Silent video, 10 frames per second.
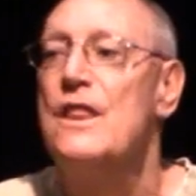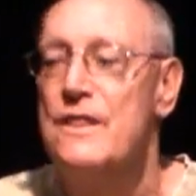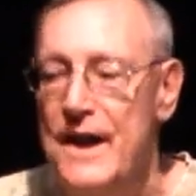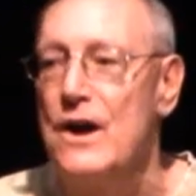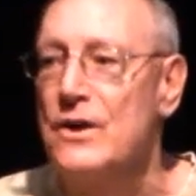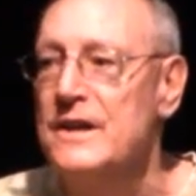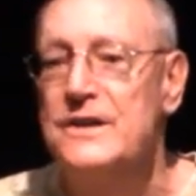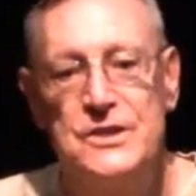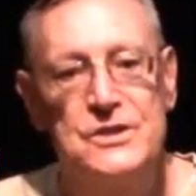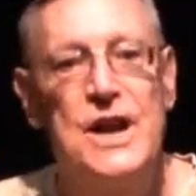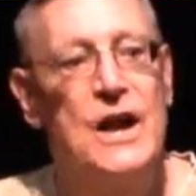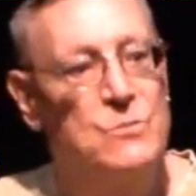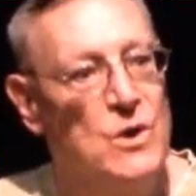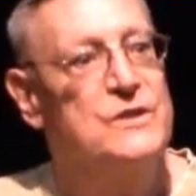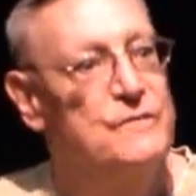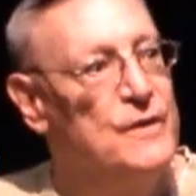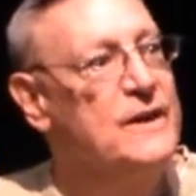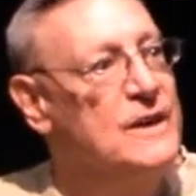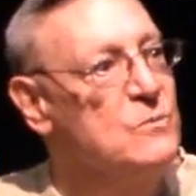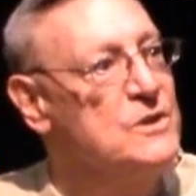They're going to decide what's
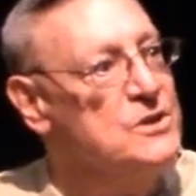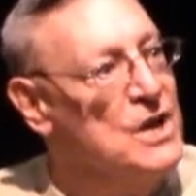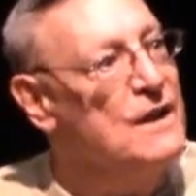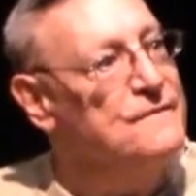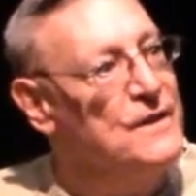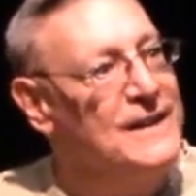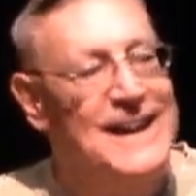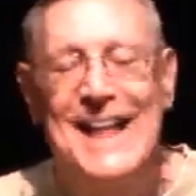funny and what's not funny.